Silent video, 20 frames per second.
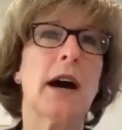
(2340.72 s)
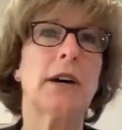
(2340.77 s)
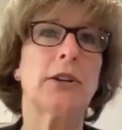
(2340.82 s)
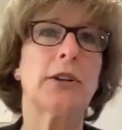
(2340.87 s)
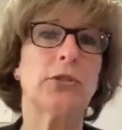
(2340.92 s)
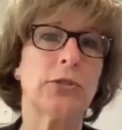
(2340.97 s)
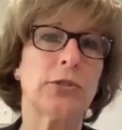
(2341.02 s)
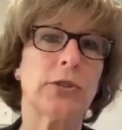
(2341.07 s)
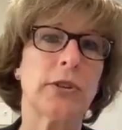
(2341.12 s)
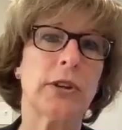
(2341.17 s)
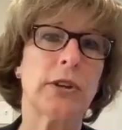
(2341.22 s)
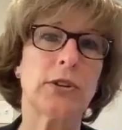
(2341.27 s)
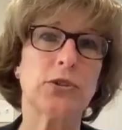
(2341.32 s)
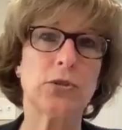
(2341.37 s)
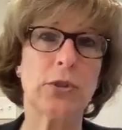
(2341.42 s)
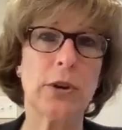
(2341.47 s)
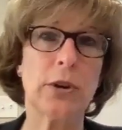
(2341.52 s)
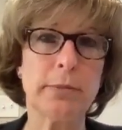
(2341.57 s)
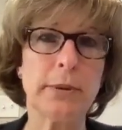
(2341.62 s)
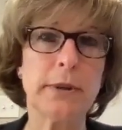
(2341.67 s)
under the
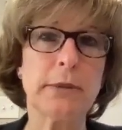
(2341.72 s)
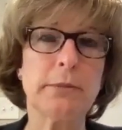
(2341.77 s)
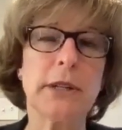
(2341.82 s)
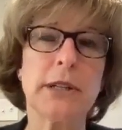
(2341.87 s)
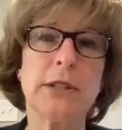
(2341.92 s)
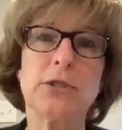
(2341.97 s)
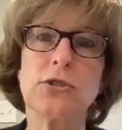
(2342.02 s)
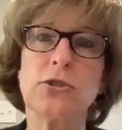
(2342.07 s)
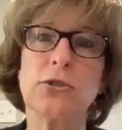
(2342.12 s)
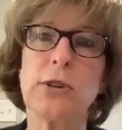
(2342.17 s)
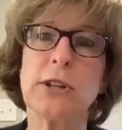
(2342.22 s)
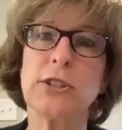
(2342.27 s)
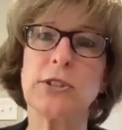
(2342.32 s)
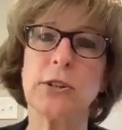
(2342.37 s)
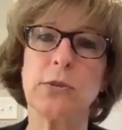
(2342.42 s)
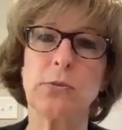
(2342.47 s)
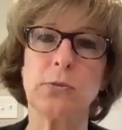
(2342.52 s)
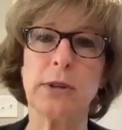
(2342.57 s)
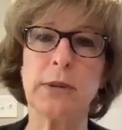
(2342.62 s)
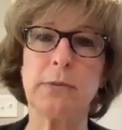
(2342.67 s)
Trump
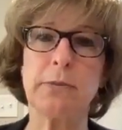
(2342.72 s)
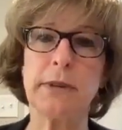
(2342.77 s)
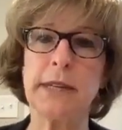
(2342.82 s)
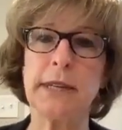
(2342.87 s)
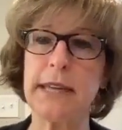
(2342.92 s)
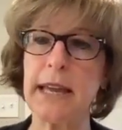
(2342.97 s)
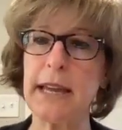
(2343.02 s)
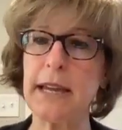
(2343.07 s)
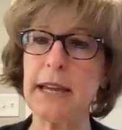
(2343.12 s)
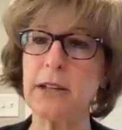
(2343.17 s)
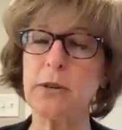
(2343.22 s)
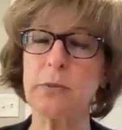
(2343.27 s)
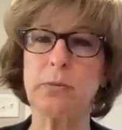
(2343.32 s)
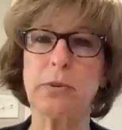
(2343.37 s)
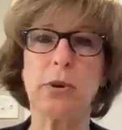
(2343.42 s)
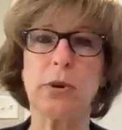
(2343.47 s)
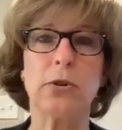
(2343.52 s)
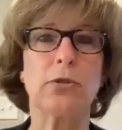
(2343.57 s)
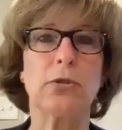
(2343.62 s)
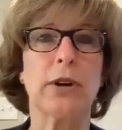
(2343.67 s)
administration, we began a
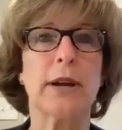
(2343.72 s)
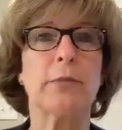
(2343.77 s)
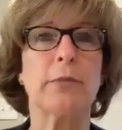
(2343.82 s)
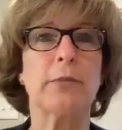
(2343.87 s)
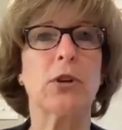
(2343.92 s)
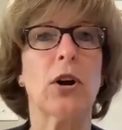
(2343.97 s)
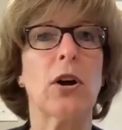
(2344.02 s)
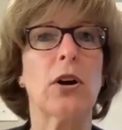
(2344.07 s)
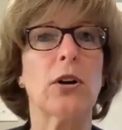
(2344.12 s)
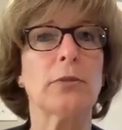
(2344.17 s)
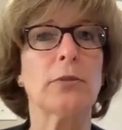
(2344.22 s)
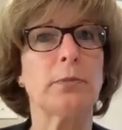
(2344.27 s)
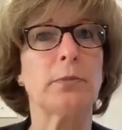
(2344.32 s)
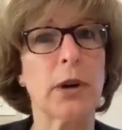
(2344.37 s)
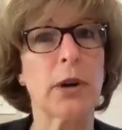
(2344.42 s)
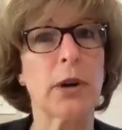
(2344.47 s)
program called